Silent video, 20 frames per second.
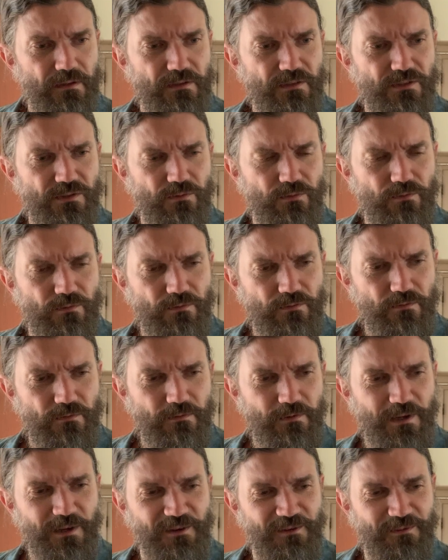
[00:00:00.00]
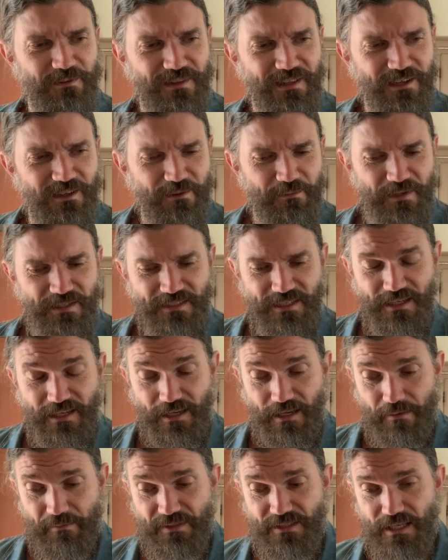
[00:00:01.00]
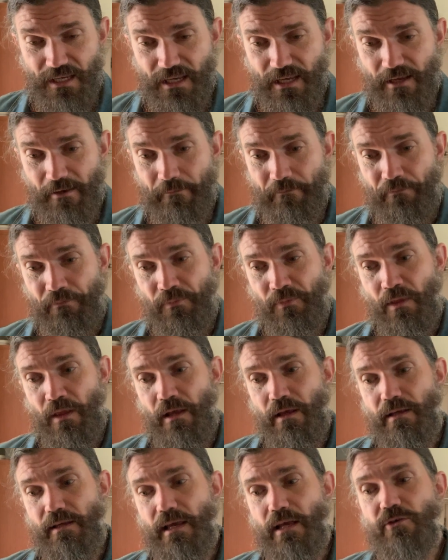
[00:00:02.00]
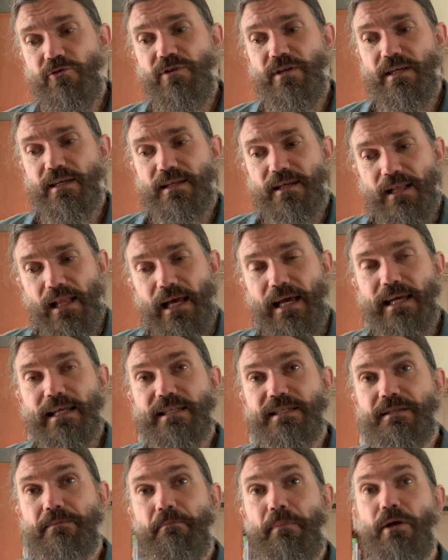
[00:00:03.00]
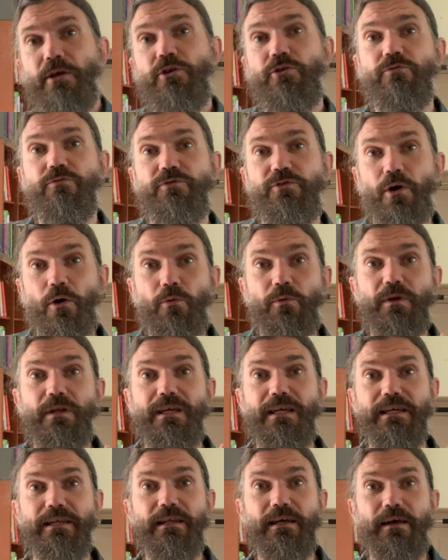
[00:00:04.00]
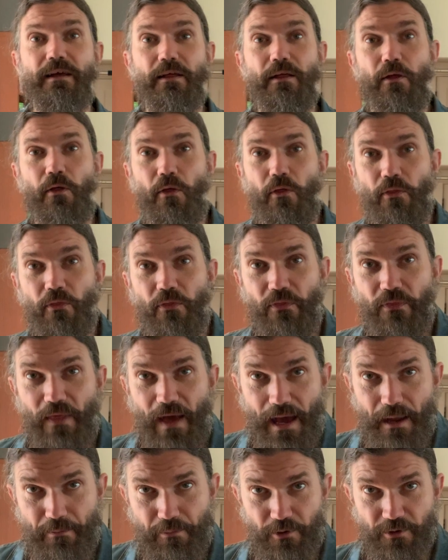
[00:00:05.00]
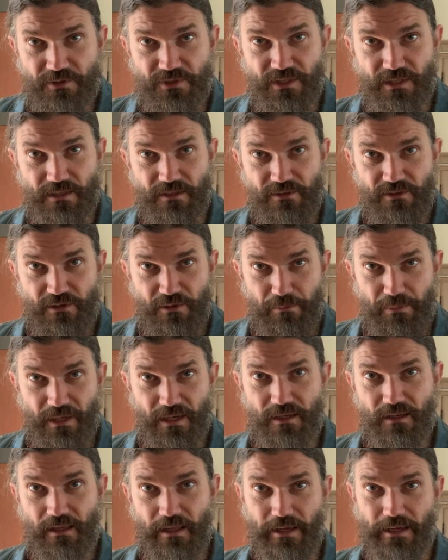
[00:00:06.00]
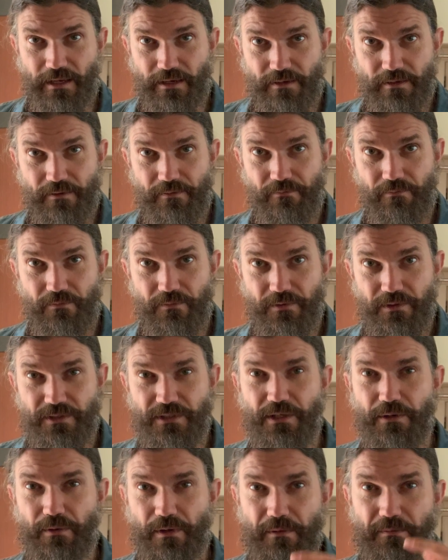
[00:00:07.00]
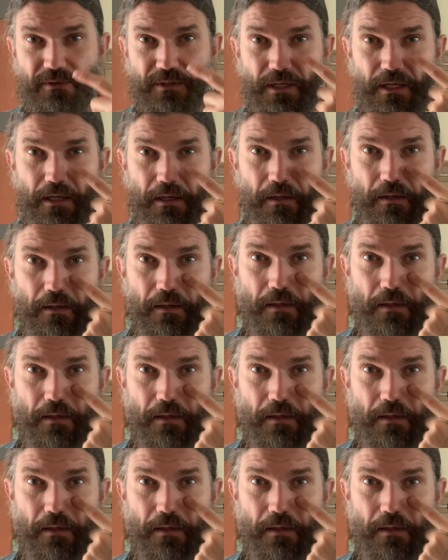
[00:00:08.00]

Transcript: So what the hell am I saying? I'm saying, yeah, you need clients, but you don't need that person to be a client. You see what I'm saying?